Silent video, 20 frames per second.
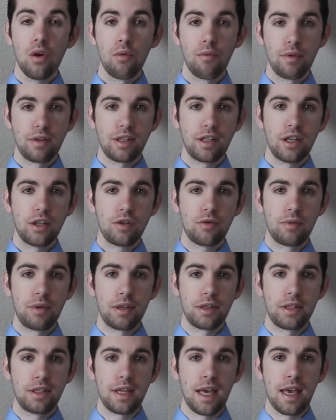residential real
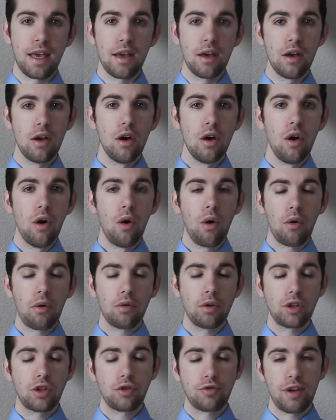estate,
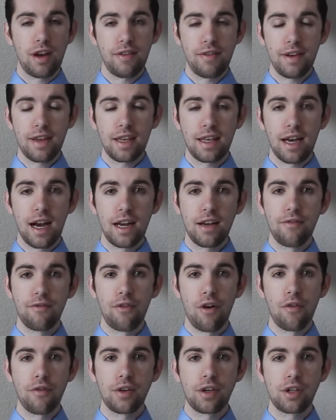or a trade of any kind
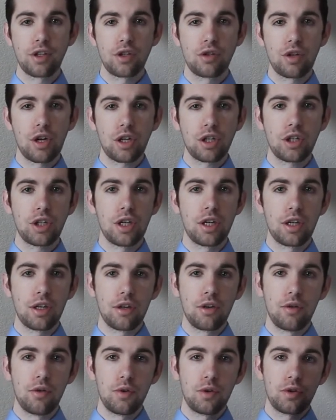involving construction,
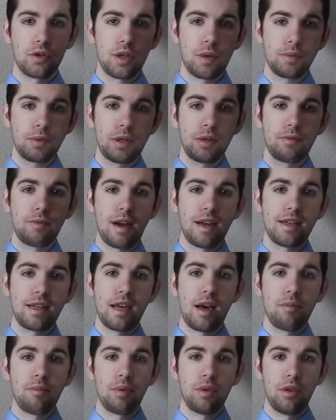go to the description right
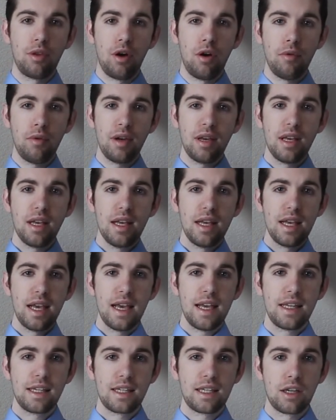down below
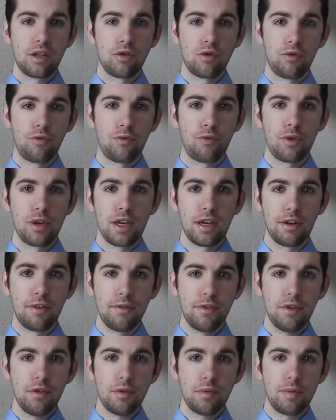and schedule a free
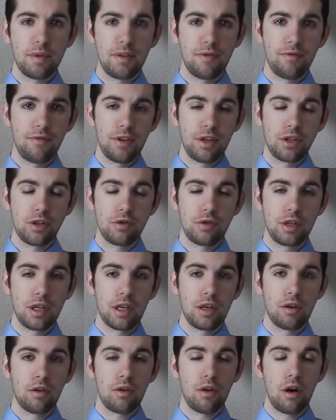interview to be featured
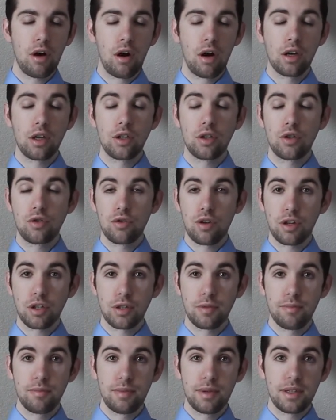here on
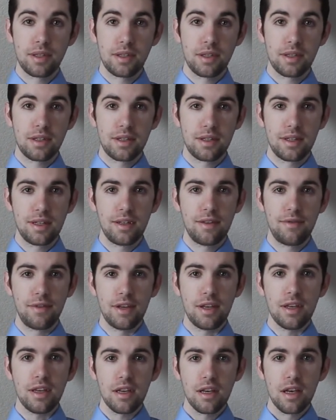Construction Business
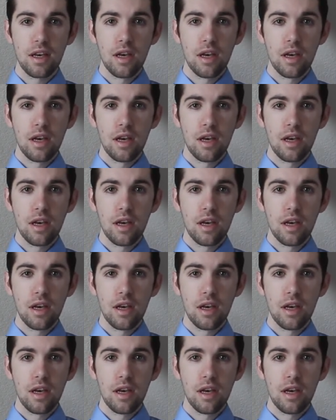TV.